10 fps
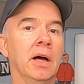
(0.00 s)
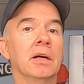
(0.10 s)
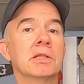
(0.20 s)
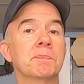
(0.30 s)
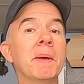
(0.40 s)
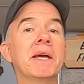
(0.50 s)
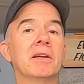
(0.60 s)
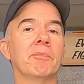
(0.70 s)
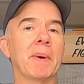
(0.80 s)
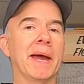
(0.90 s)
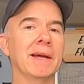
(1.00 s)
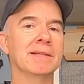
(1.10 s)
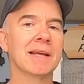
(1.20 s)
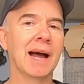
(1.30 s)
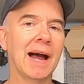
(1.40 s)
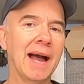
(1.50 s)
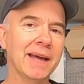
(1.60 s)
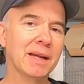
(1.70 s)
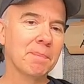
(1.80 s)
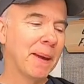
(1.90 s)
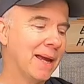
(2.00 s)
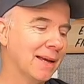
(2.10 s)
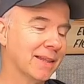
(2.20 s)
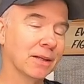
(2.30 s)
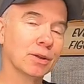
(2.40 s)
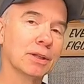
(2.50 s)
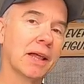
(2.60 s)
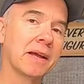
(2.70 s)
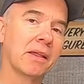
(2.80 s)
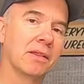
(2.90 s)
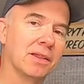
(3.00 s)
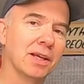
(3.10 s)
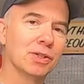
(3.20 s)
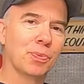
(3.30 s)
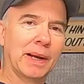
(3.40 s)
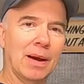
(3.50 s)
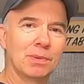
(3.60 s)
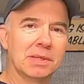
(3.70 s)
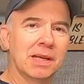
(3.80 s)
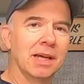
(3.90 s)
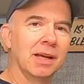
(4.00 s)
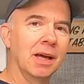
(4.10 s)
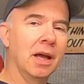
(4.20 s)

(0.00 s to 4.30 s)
Speaking of banks, I had a bank that looked like this when I was a kid.